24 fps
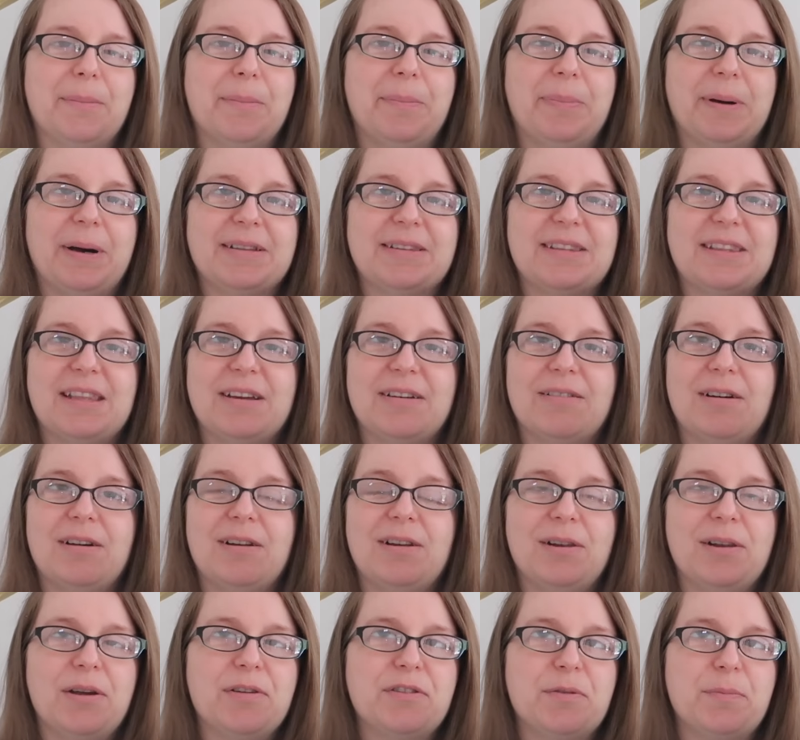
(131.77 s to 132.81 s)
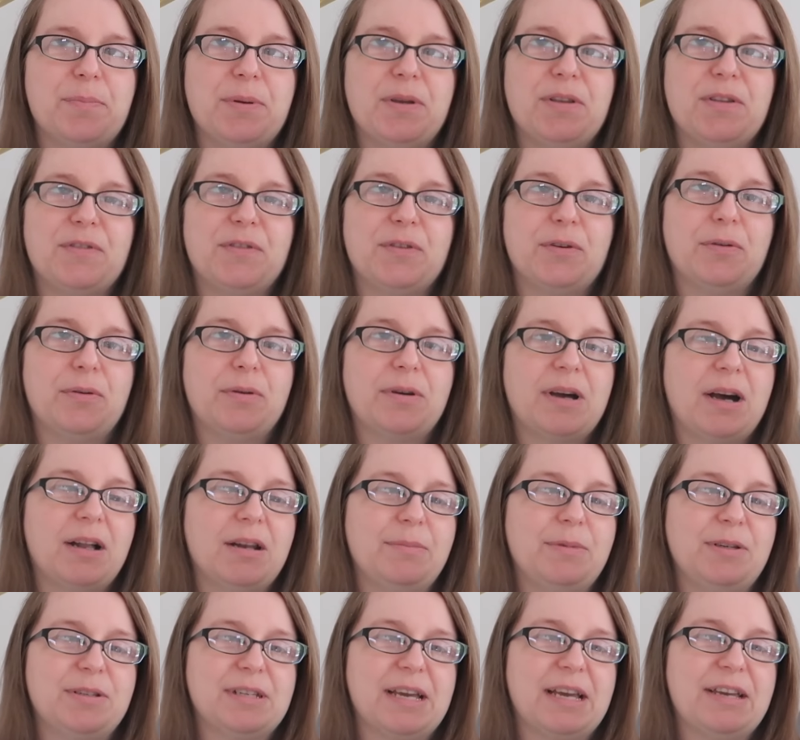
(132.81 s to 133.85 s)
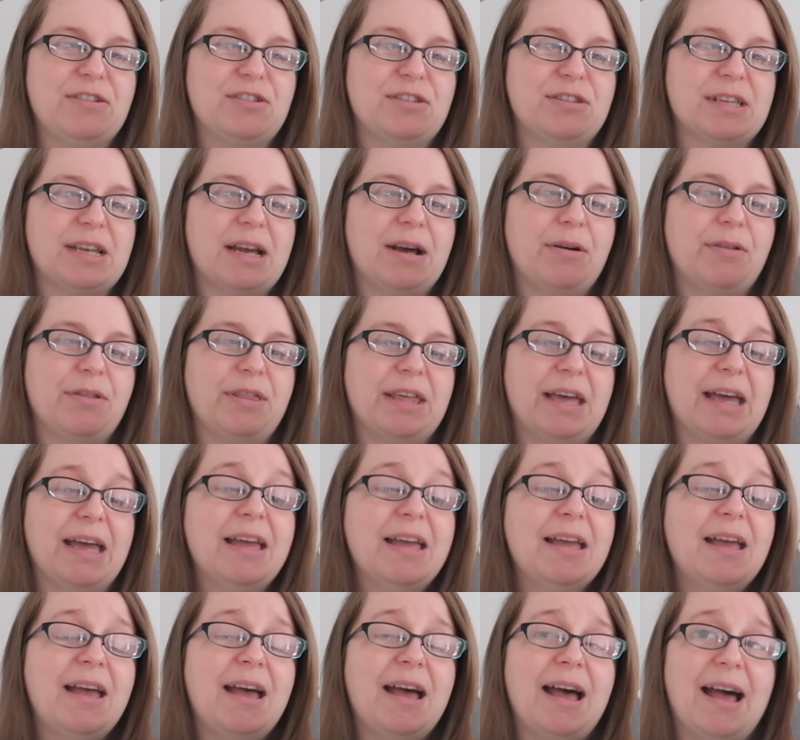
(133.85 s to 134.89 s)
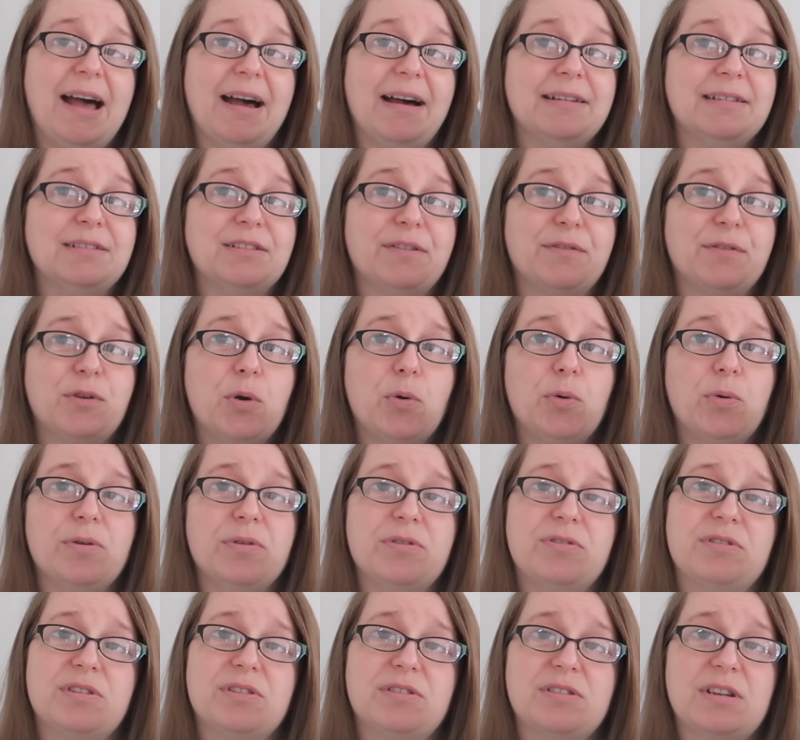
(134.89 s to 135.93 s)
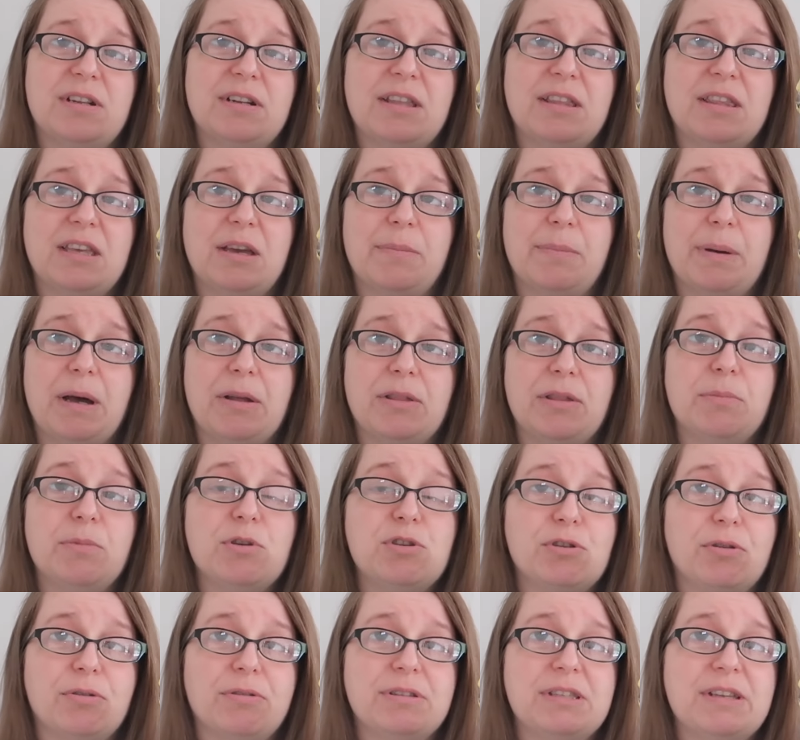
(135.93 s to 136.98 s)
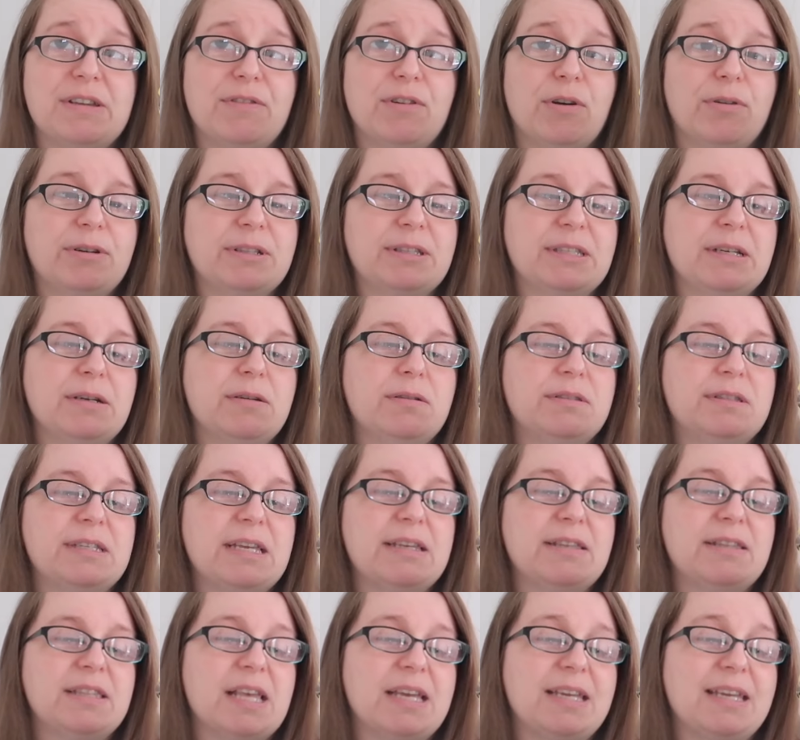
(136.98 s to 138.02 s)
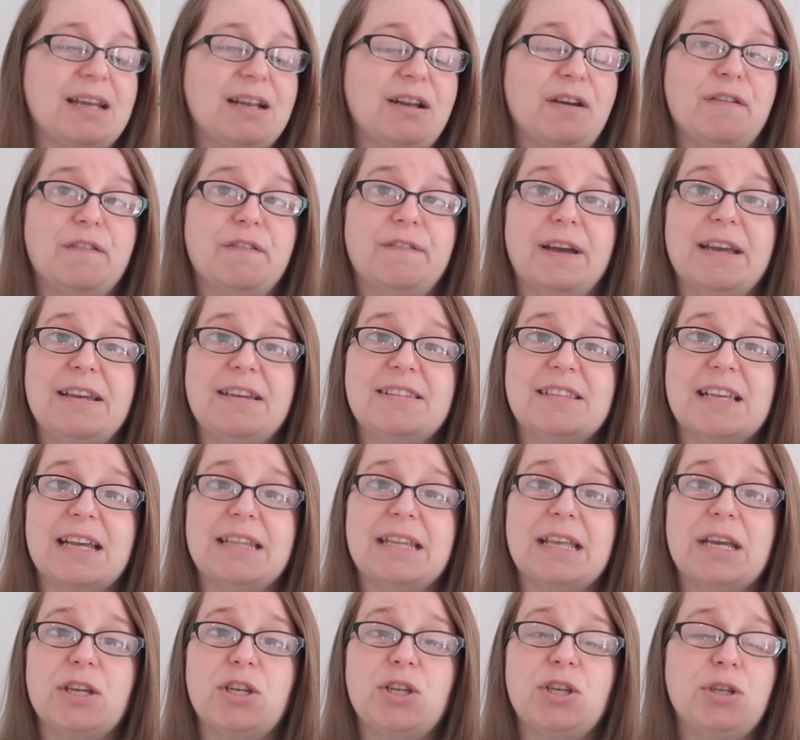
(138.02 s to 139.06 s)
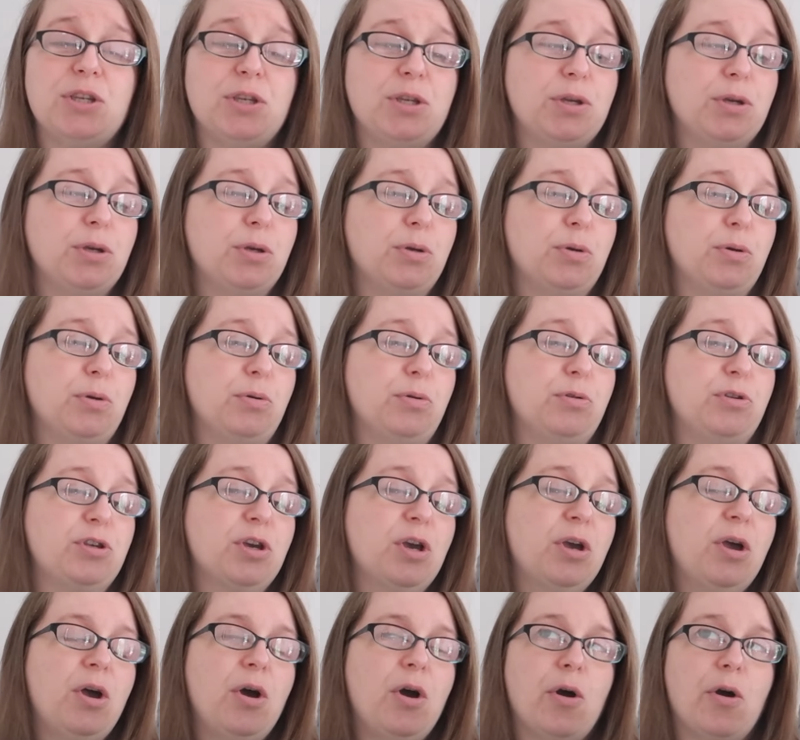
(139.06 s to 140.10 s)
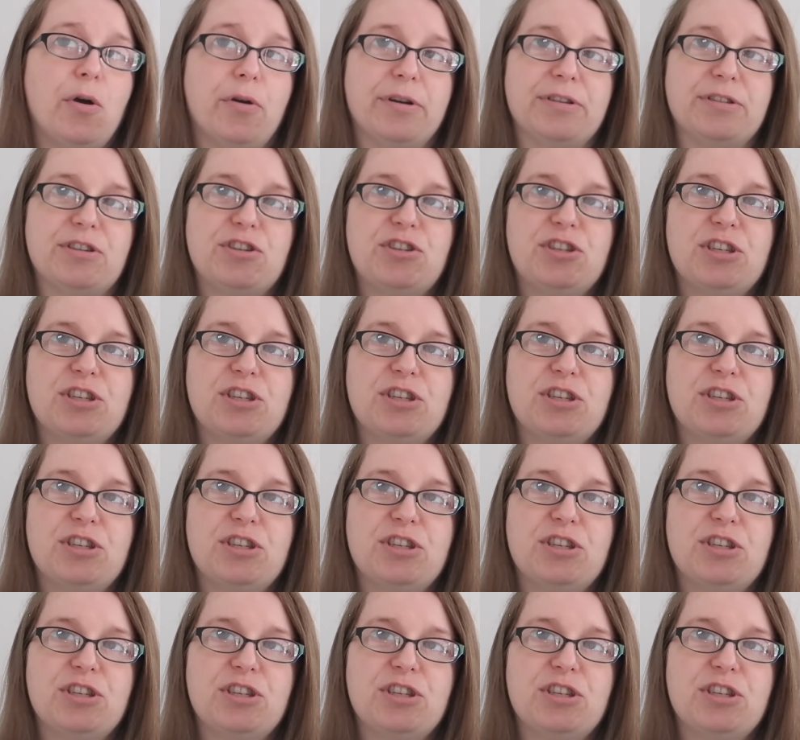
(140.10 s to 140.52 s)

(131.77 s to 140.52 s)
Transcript: But there are loads of beautiful colour mutations out there, and of course the stunning thing about the majority of cockatiels is their yellow face and their huge orange